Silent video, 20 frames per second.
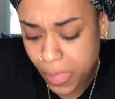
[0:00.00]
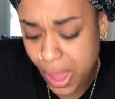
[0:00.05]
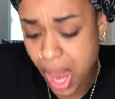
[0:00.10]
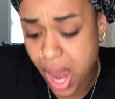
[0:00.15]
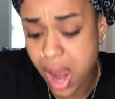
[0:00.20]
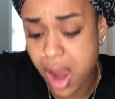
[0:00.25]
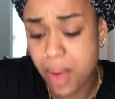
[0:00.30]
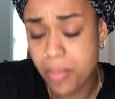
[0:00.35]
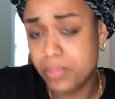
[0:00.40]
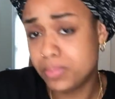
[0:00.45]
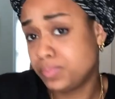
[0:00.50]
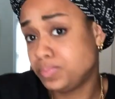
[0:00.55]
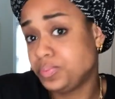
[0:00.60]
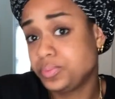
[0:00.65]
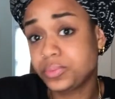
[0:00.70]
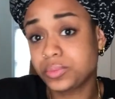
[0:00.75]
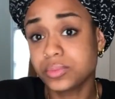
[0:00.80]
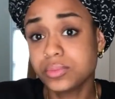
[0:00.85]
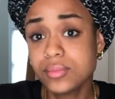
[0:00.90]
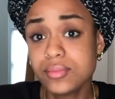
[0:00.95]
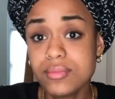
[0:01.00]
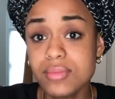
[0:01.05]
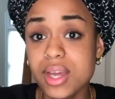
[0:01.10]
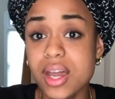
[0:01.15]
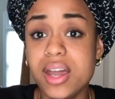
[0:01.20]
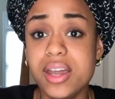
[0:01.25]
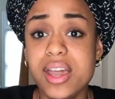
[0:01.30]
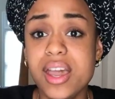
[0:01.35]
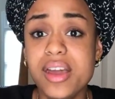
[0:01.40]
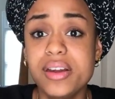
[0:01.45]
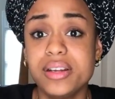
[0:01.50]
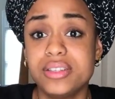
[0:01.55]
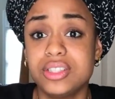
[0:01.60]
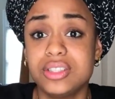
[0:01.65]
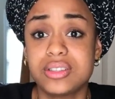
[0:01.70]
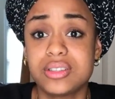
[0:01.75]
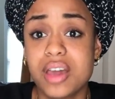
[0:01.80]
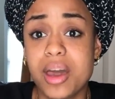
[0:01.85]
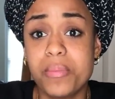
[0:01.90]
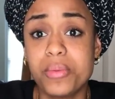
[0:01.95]
And again, I
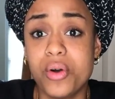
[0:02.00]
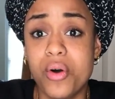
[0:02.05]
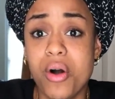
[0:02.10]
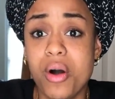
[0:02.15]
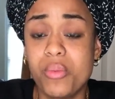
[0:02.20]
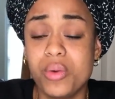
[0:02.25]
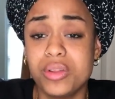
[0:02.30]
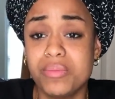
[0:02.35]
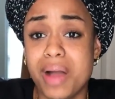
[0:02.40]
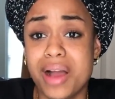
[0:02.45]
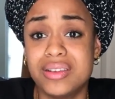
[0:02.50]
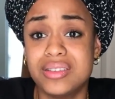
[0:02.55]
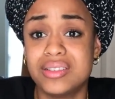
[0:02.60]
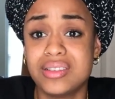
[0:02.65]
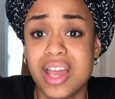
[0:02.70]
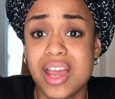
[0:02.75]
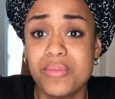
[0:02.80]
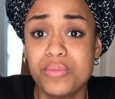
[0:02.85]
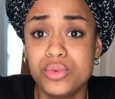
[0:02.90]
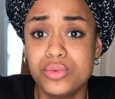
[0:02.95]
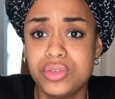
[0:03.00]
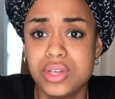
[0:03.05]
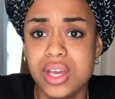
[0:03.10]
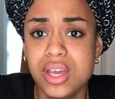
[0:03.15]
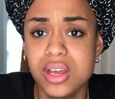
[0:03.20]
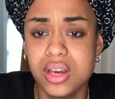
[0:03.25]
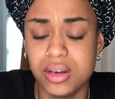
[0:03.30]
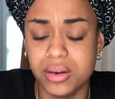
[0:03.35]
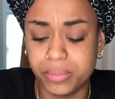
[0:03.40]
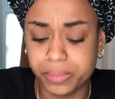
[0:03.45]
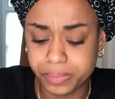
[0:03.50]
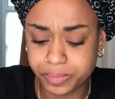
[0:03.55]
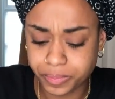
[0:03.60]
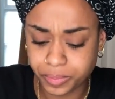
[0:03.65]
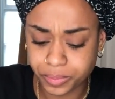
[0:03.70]
just kept going with my same routine.